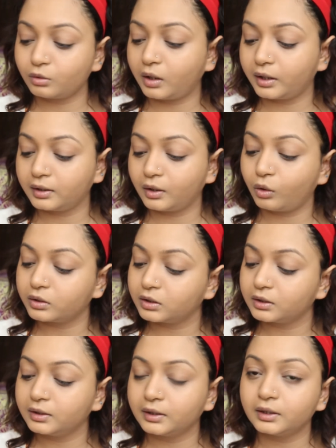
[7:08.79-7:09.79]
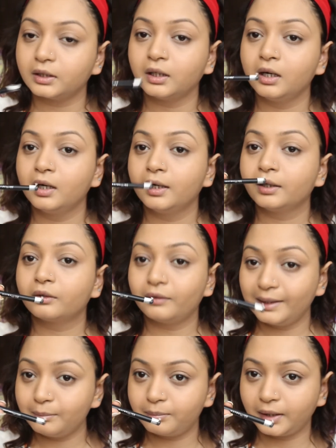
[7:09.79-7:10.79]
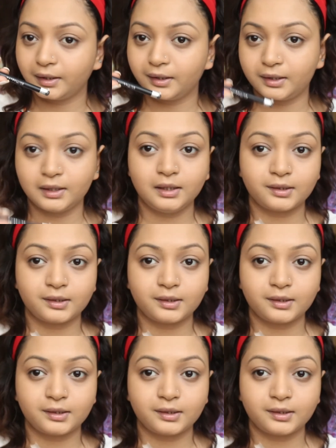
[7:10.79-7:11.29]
so I ordered their cream pencil.